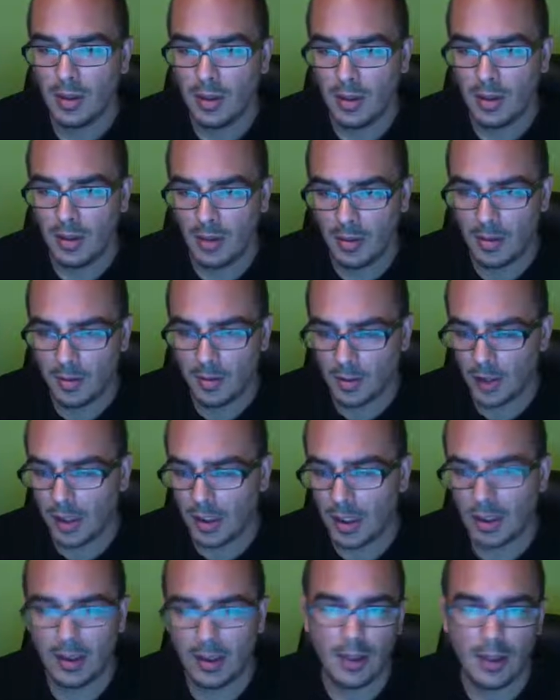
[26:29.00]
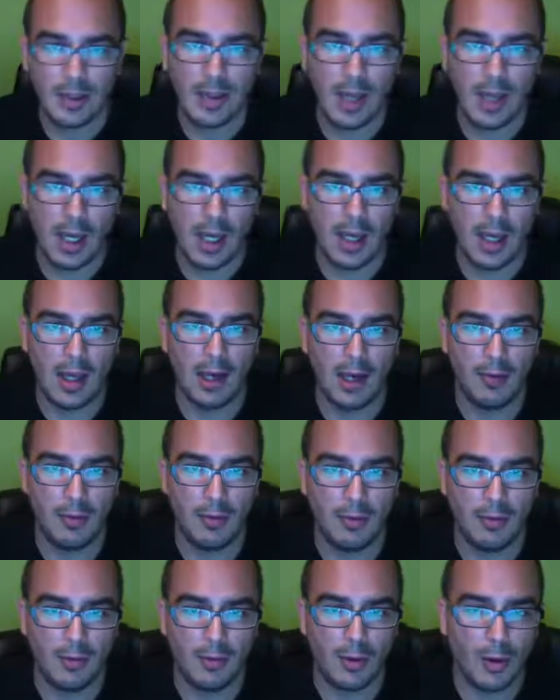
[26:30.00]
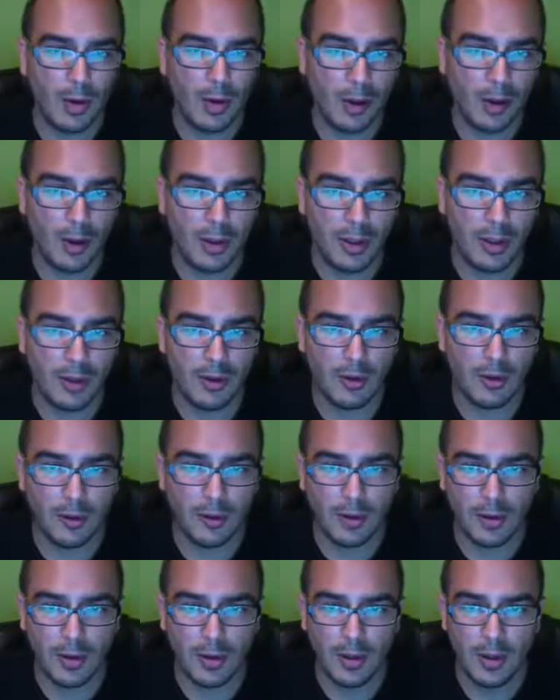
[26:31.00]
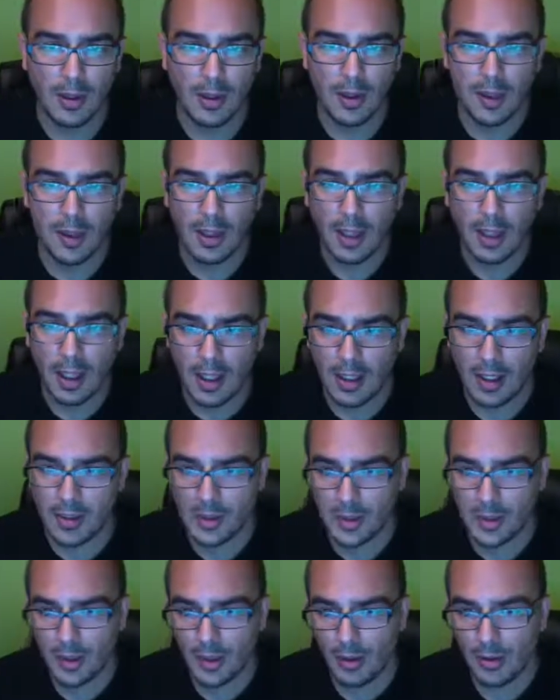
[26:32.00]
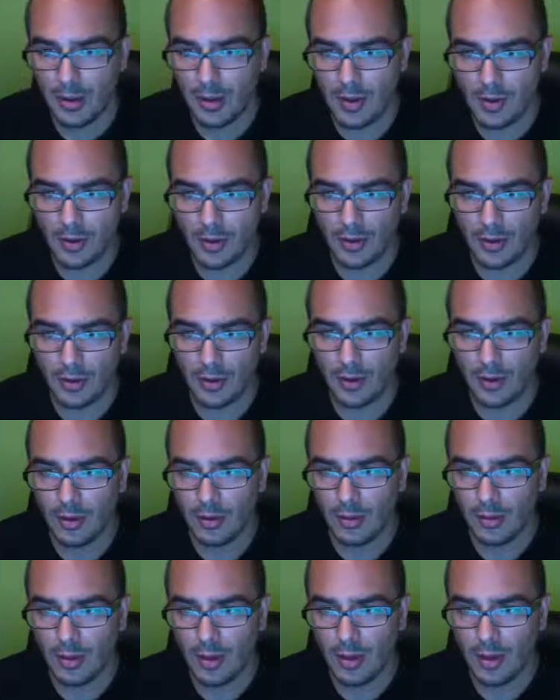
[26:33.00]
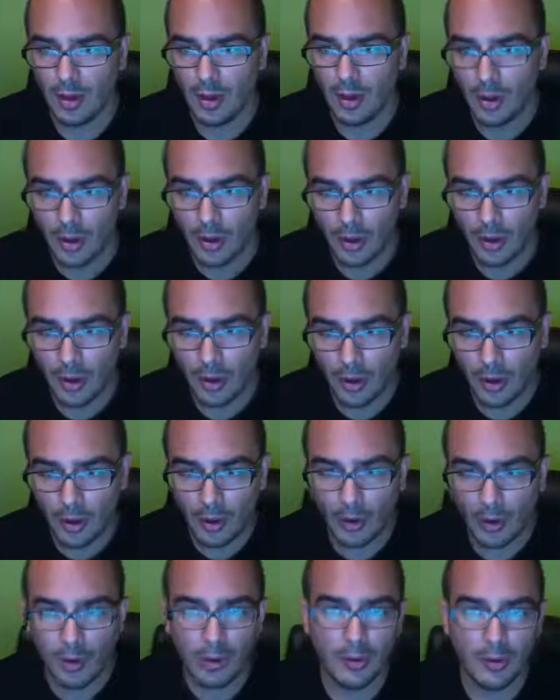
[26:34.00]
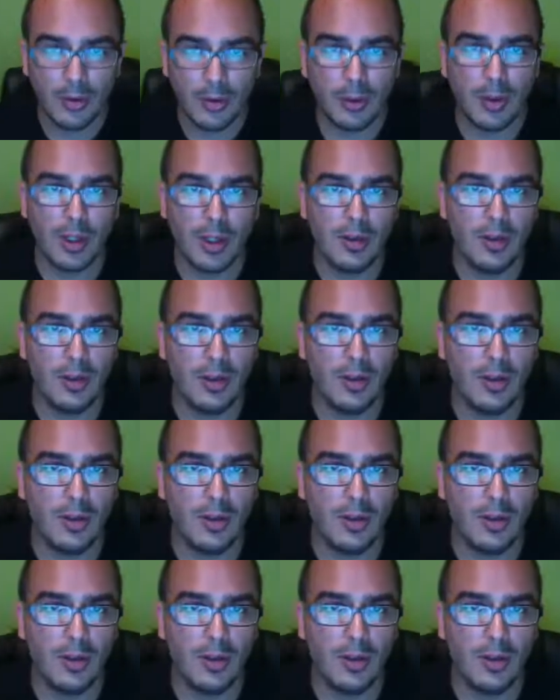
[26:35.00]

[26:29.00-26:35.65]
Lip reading: the product that you have for all that it's worth, and show the users all the ways that